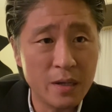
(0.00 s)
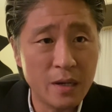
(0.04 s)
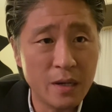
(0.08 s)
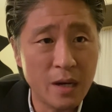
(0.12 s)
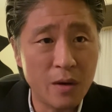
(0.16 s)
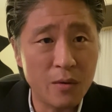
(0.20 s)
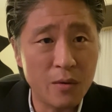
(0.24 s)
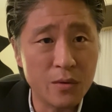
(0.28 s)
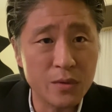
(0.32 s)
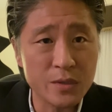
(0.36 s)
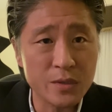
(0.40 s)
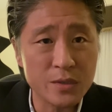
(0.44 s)

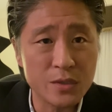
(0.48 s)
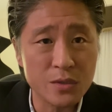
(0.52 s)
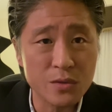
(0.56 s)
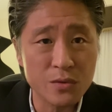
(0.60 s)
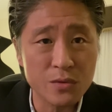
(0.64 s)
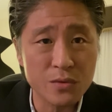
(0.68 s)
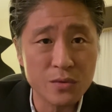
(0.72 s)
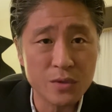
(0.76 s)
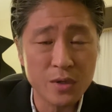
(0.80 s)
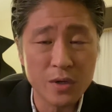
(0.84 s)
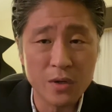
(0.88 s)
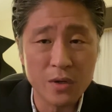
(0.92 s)
I wanted
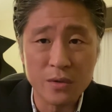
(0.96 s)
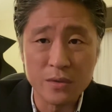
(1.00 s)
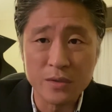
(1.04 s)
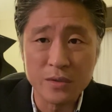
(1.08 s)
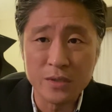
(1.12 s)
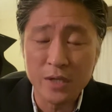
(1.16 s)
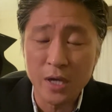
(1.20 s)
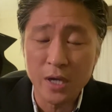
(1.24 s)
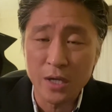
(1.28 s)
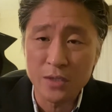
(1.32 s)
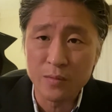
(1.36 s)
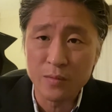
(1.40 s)
to, to
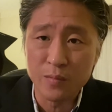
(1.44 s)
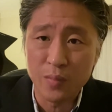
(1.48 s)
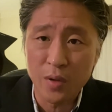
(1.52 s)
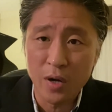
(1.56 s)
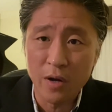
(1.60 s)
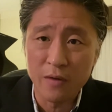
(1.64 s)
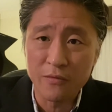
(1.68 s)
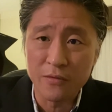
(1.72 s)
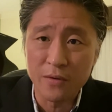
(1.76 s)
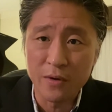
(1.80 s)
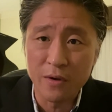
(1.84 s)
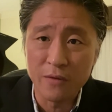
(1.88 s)
take some
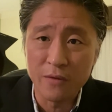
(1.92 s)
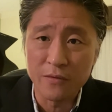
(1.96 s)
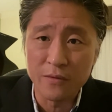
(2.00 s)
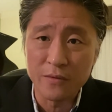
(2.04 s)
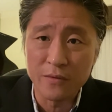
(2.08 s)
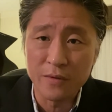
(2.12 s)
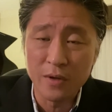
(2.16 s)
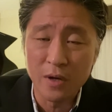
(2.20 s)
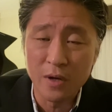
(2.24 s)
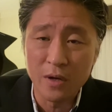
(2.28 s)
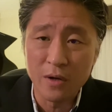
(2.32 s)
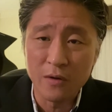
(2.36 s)
profit off
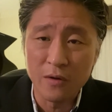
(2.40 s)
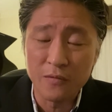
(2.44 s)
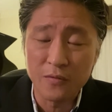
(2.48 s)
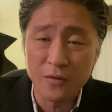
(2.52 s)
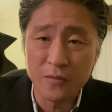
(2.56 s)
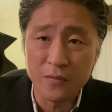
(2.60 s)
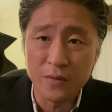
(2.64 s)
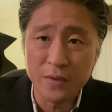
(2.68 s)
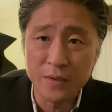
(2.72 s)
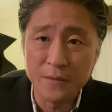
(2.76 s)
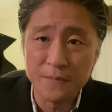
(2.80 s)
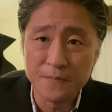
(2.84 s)

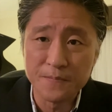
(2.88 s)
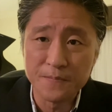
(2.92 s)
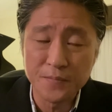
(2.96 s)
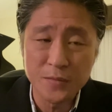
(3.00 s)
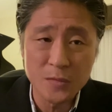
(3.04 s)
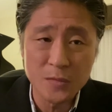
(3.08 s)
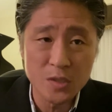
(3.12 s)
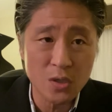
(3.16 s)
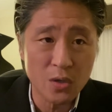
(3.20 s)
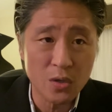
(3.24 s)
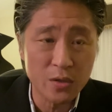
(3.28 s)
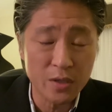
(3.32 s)
of it.
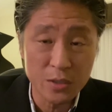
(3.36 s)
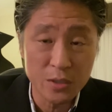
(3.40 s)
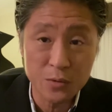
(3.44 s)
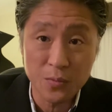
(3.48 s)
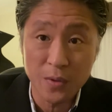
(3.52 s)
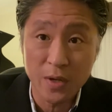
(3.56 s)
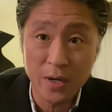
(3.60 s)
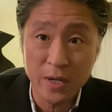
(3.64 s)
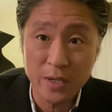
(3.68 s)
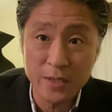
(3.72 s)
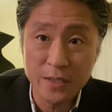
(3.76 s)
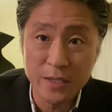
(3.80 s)
So that's
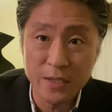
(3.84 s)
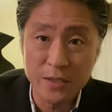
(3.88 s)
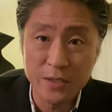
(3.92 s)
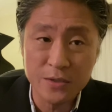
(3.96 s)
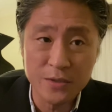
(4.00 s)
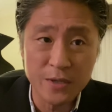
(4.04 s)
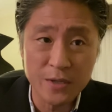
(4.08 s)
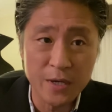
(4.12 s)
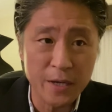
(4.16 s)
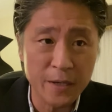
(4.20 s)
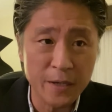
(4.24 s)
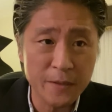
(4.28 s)
what I did
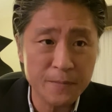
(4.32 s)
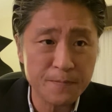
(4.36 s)
today.